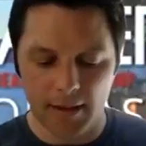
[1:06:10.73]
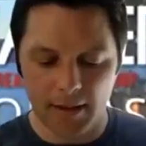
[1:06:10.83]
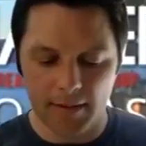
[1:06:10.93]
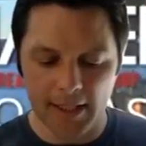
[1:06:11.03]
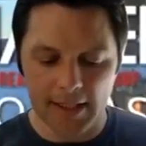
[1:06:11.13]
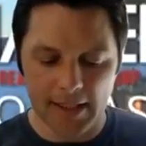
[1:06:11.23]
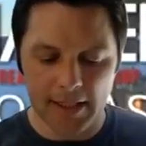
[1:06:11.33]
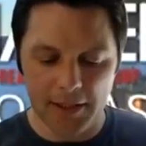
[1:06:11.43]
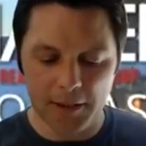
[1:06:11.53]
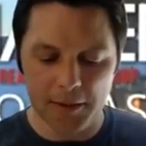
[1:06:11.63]
advice.
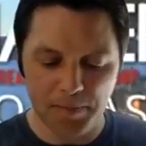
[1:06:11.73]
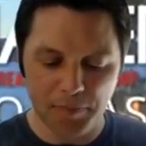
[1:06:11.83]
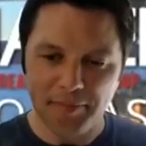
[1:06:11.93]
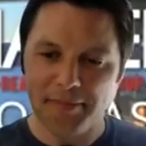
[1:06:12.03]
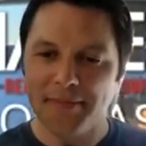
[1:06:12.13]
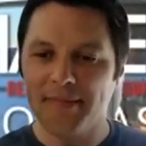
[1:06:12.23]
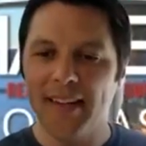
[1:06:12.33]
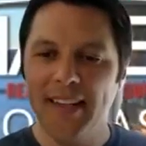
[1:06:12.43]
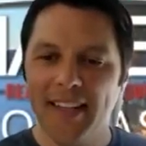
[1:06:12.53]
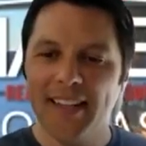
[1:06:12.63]
Thank you.
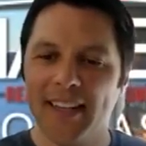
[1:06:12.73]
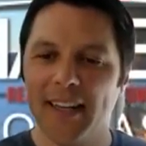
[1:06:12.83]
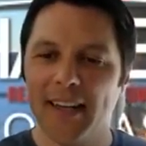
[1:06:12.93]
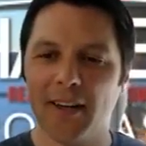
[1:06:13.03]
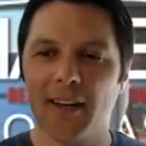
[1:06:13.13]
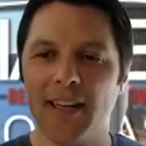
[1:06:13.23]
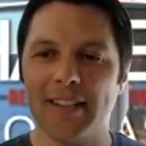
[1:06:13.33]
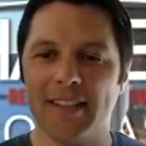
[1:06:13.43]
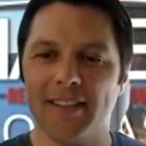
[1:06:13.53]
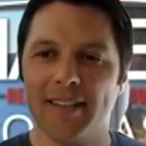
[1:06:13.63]
All
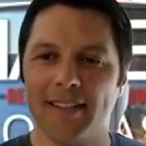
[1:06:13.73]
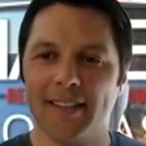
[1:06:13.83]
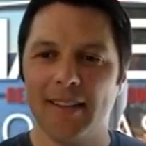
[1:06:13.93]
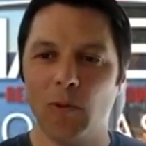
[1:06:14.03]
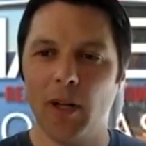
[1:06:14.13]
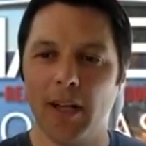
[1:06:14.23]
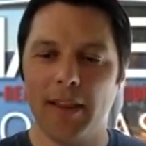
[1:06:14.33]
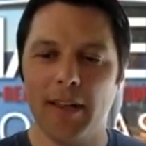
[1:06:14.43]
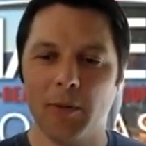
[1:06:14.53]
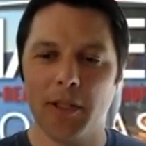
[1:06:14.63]
right. Well, I
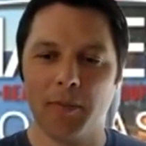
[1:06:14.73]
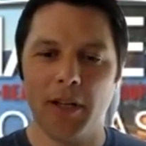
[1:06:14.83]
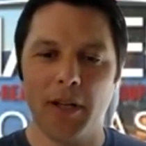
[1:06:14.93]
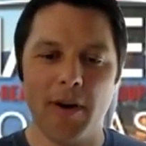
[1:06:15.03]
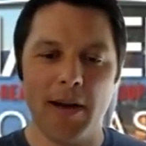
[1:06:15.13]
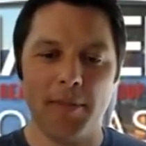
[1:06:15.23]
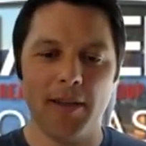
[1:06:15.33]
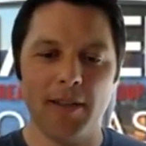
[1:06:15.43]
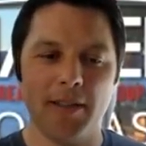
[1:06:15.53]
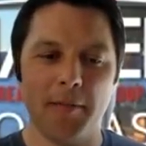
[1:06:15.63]
think we can probably wrap
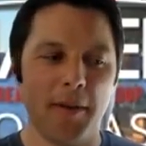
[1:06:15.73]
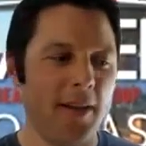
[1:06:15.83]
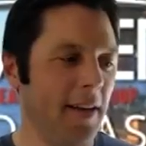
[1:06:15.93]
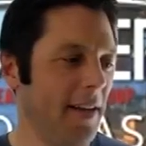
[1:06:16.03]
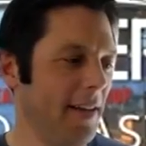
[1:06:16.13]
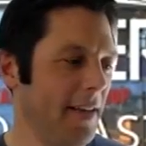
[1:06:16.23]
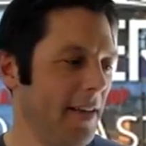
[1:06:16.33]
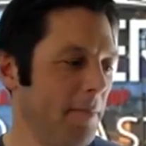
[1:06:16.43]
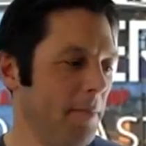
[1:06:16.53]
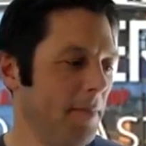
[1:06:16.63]
this up then.
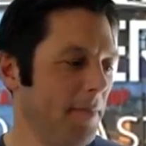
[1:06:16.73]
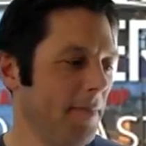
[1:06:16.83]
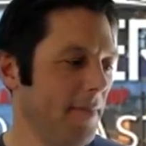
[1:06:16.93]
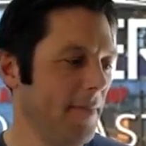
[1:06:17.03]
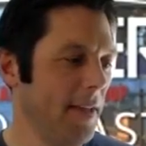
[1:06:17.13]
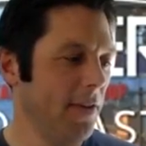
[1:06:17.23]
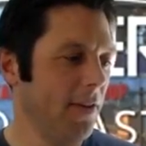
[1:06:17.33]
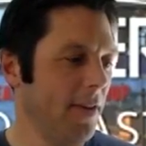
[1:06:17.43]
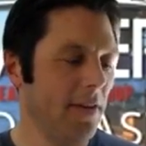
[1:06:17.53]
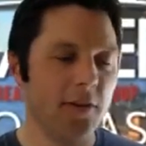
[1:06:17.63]

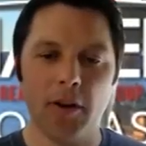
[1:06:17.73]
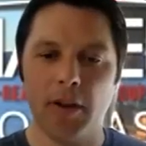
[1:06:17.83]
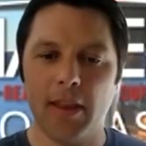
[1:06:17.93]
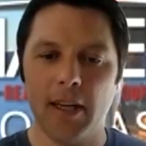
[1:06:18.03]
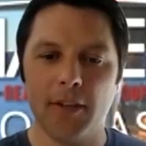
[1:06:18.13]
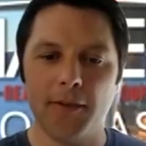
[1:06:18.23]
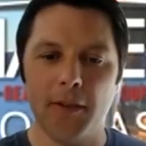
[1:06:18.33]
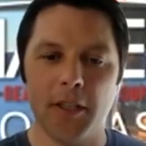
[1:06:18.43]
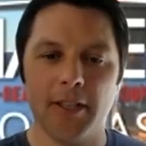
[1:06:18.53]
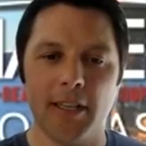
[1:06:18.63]
So thanks for
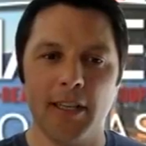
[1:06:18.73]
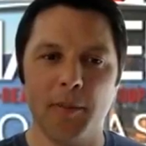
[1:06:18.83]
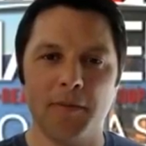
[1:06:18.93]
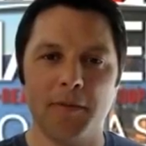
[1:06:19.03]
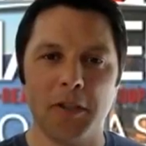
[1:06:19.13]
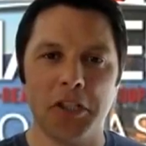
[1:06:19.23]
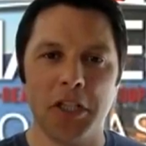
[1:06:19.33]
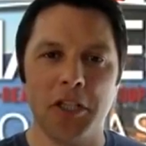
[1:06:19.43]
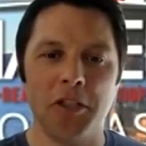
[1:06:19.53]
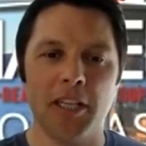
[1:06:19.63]
your time and for
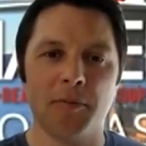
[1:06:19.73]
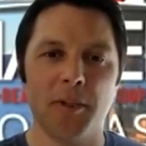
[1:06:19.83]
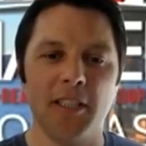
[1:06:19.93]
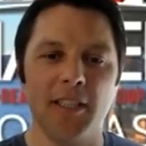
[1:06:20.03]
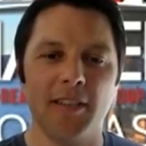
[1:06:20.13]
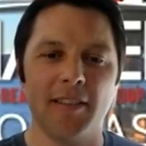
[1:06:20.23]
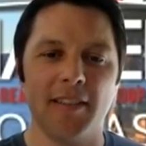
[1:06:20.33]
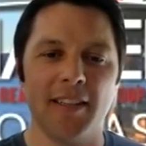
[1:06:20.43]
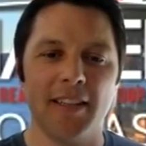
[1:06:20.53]
sharing your expertise and